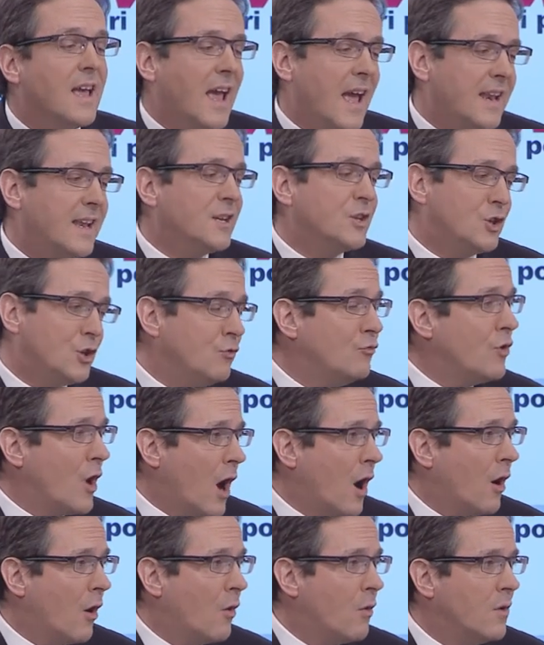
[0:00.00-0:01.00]
And as you
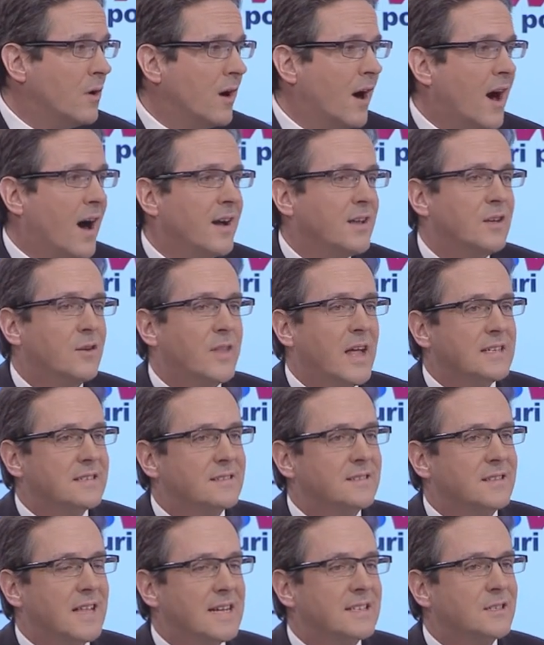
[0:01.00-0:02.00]
know, uh, you know
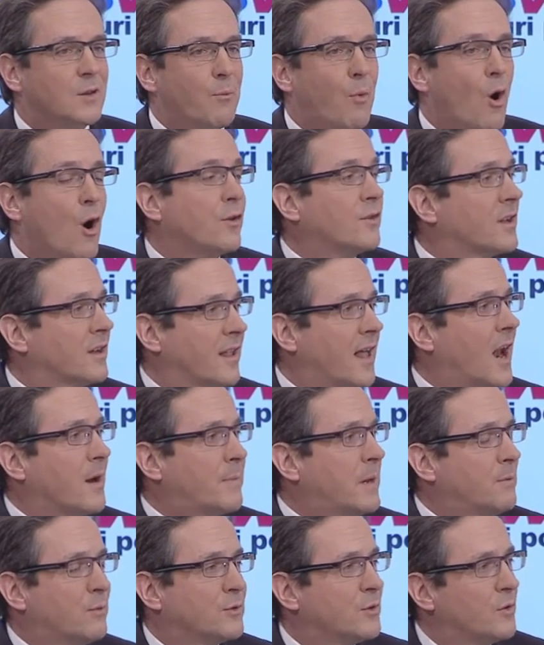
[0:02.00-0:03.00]
that's that's the part that a lot
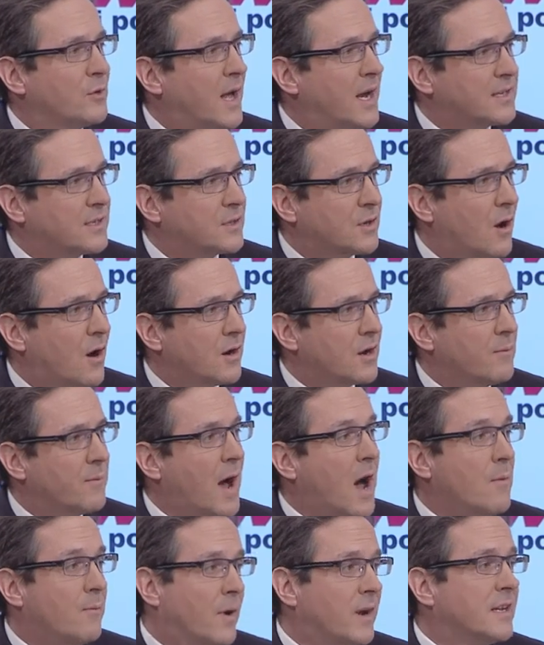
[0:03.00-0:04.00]
of people don't like to talk
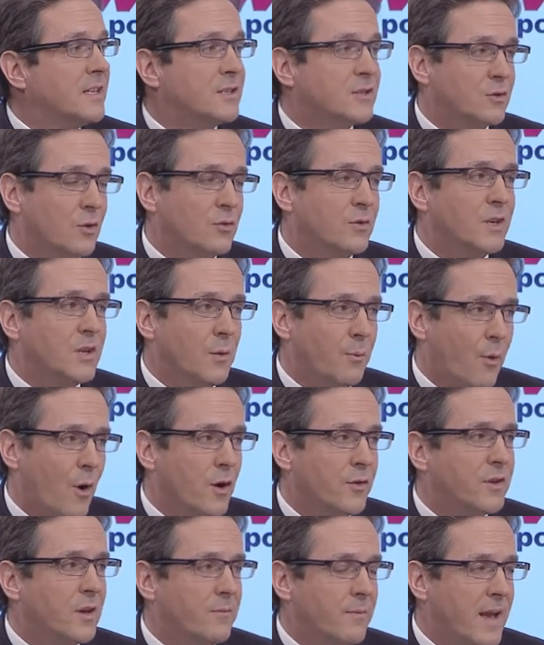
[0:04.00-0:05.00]
about, but it's certainly the
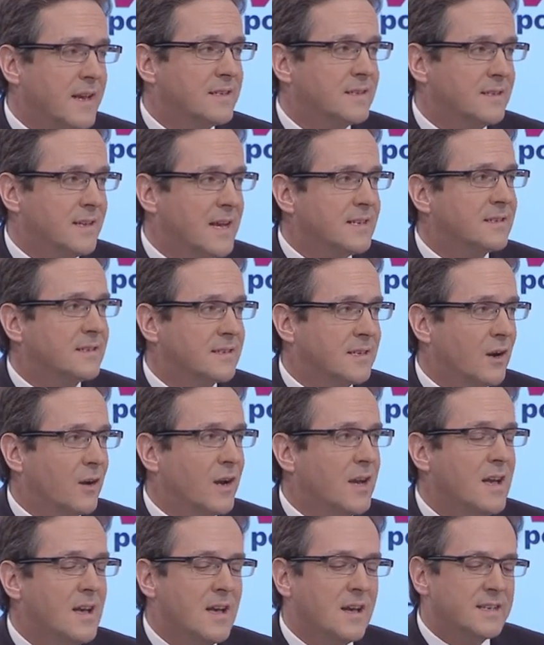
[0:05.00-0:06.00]
part that makes it
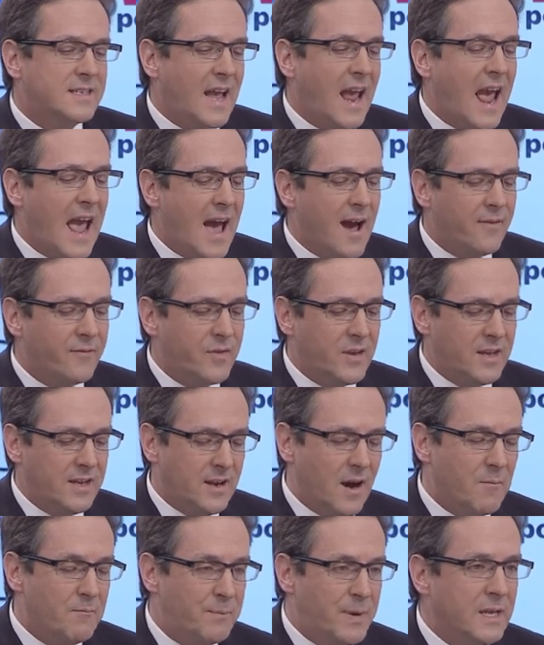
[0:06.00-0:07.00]
necessary to have
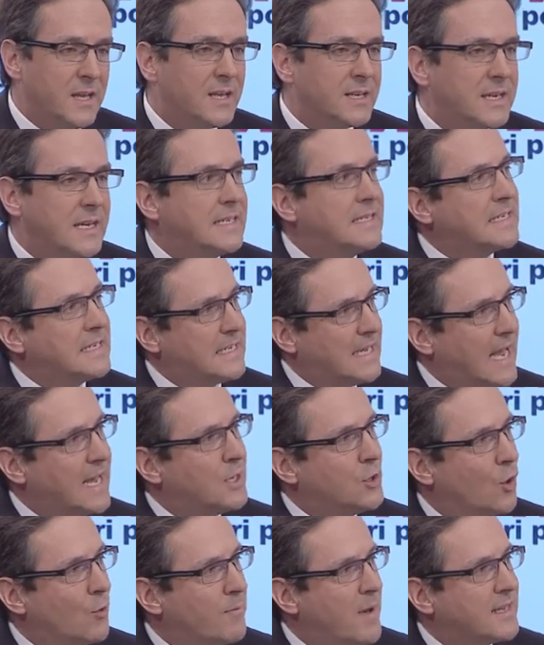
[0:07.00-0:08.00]
the ability to
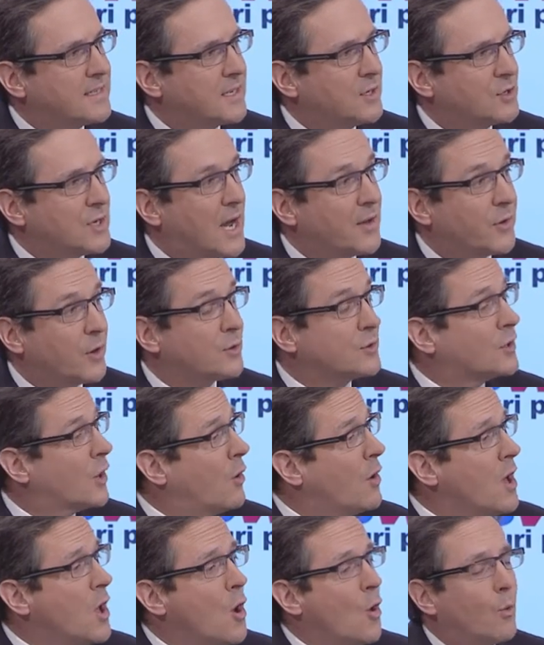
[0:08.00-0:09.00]
get your message out there.
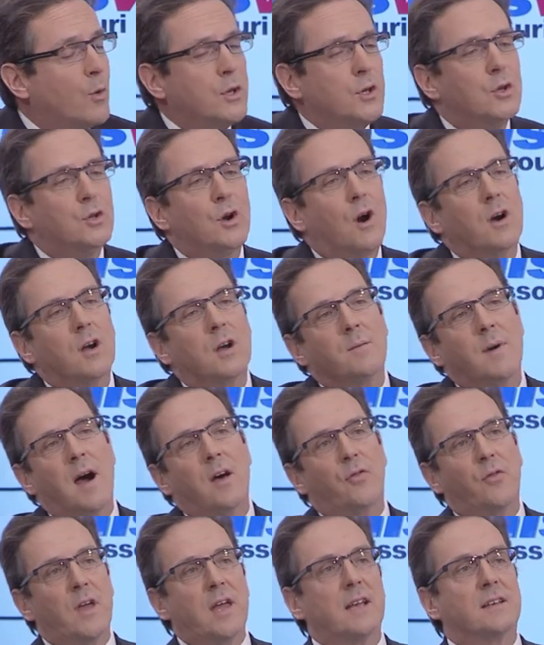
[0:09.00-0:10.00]
So when you talk
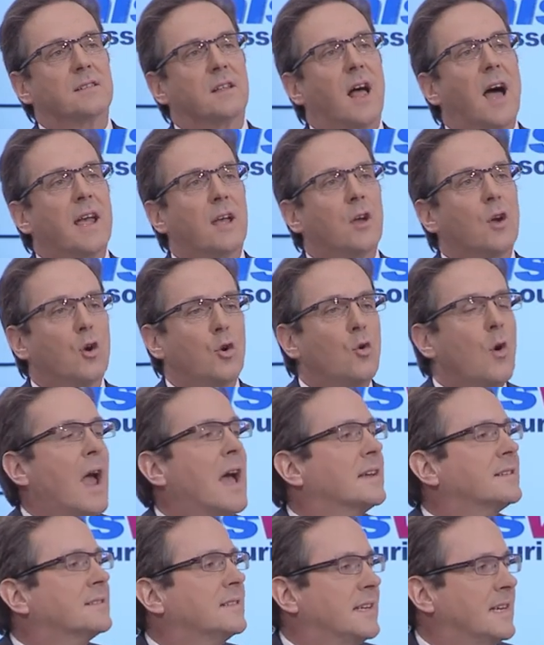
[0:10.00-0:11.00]
about things like who
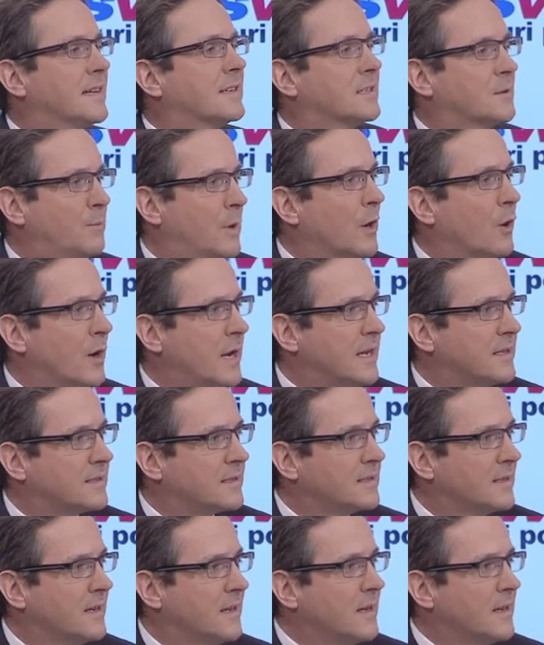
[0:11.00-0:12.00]
has the
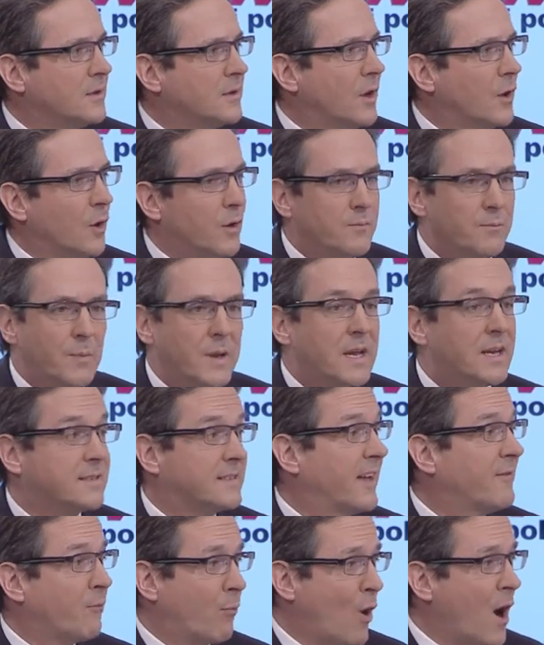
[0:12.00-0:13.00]
experience because
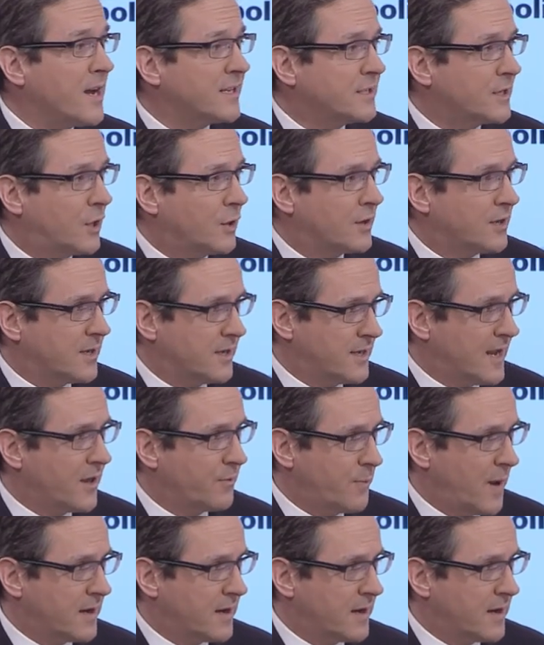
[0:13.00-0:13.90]
they've prosecuted a death